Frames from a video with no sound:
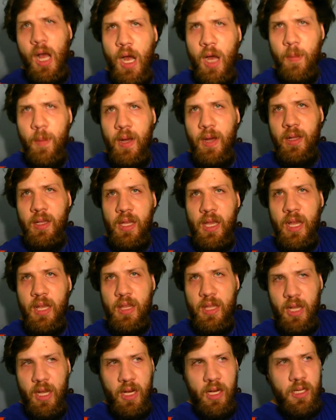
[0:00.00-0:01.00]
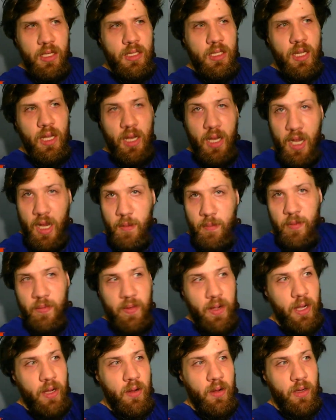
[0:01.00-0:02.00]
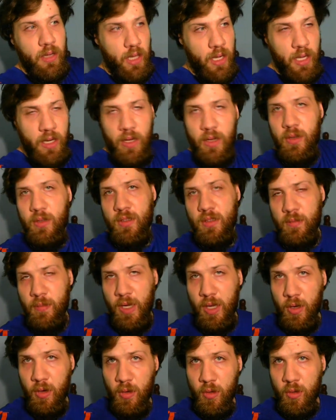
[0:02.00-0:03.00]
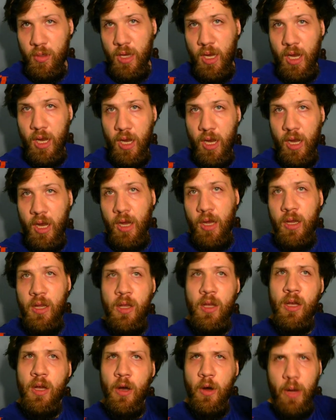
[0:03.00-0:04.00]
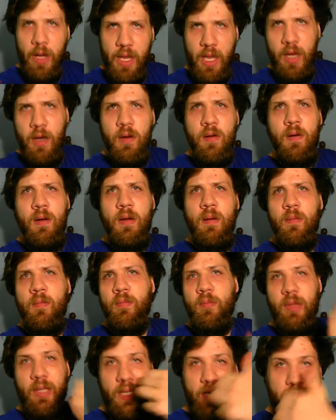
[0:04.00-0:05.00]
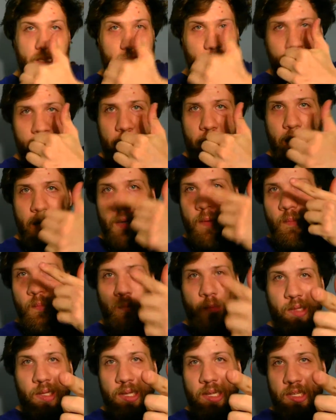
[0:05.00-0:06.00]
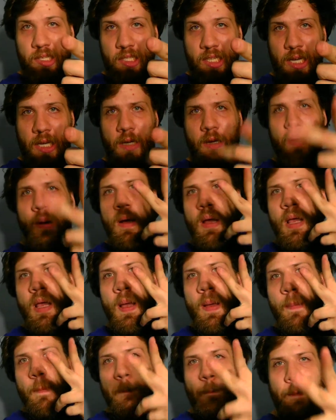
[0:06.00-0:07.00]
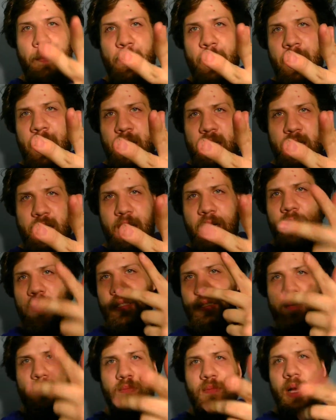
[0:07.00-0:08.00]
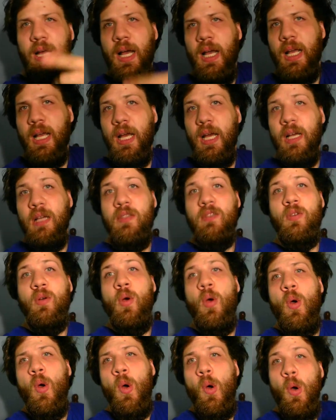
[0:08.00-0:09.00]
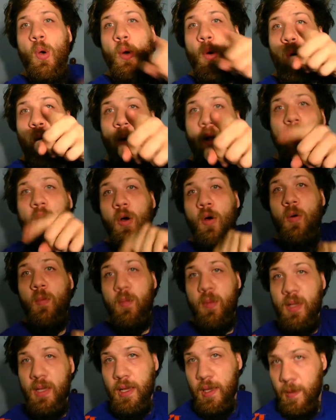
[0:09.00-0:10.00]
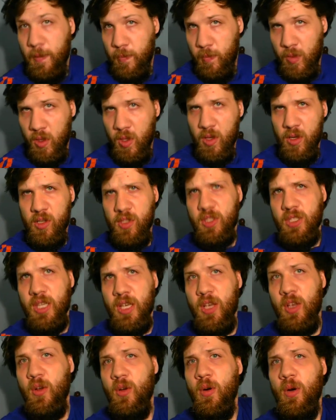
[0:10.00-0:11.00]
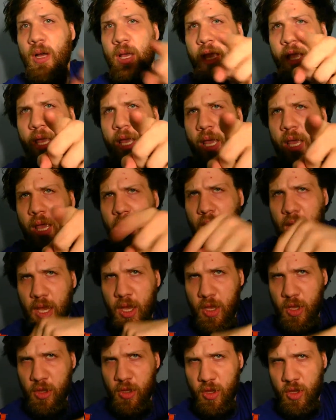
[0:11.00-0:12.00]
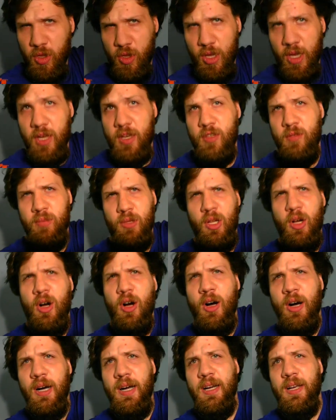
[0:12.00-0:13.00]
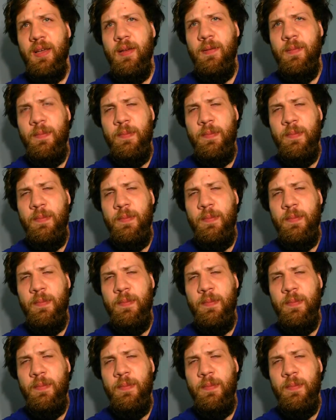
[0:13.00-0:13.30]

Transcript: about the antennas and amplifier and also my old uh, radio, please like, please share. Peace out. Bye, guys. Well, hopefully, see you in the next vlog.